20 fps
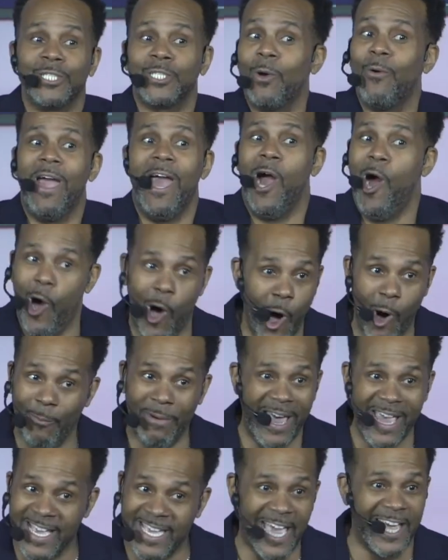so at home
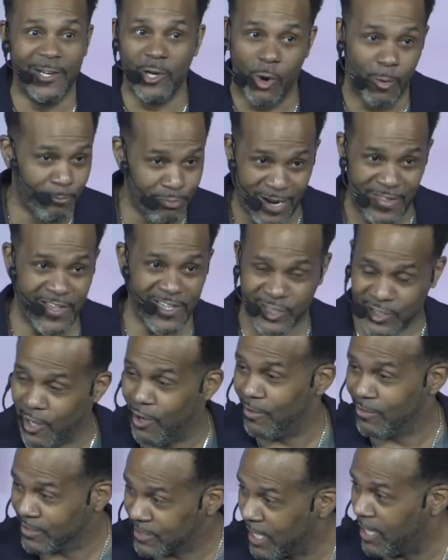ain't getting no brother
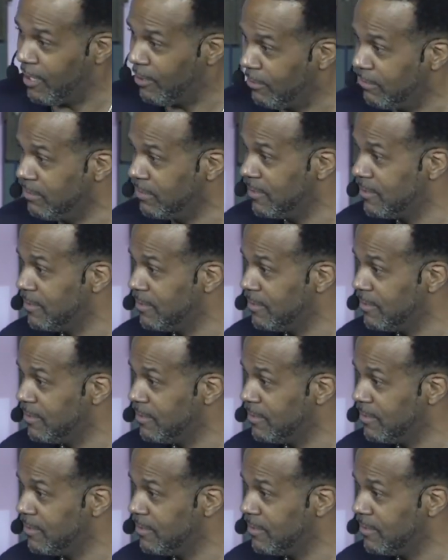so and so.